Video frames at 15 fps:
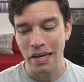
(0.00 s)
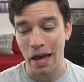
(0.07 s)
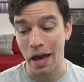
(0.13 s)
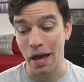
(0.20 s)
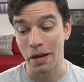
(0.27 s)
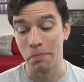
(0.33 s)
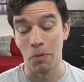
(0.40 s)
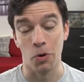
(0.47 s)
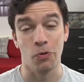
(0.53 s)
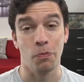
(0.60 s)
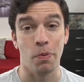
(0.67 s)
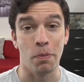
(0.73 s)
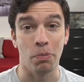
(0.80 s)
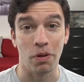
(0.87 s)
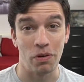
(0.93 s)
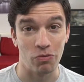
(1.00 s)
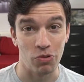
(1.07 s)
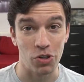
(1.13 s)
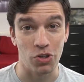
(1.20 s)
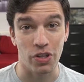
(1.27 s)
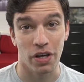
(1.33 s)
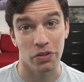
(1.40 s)
and most people have
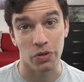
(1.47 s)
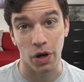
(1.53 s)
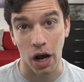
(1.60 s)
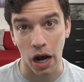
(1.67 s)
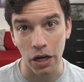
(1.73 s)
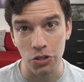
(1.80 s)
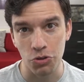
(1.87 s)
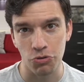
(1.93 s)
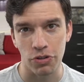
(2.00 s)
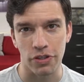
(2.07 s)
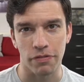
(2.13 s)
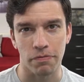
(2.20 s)
reached out to hundreds